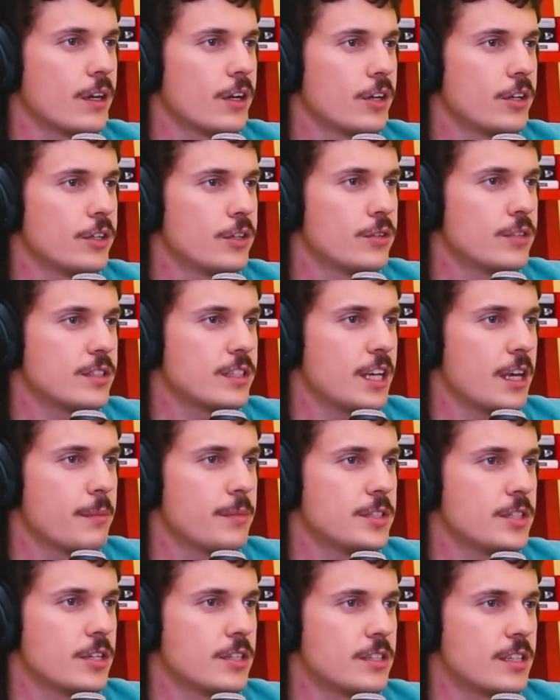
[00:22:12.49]
Couldn't you just keep
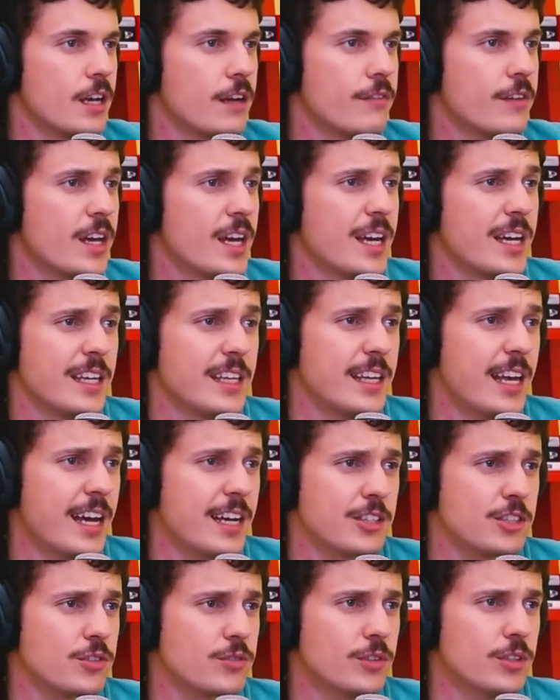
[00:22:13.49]
it to yourself?
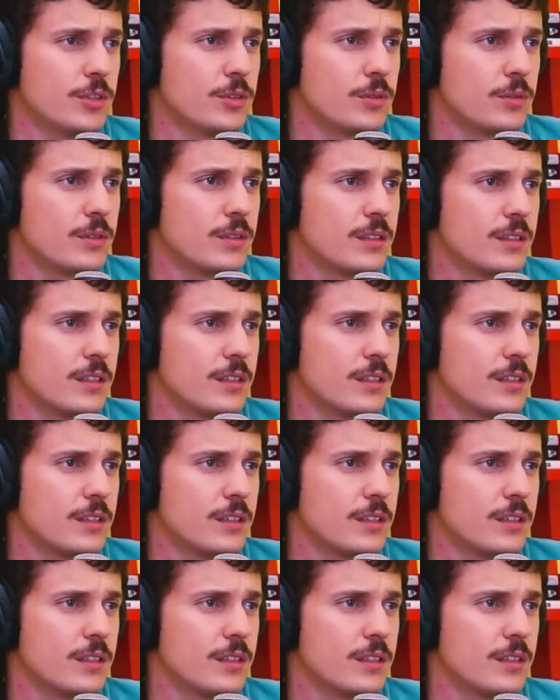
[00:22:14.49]
Yeah, true.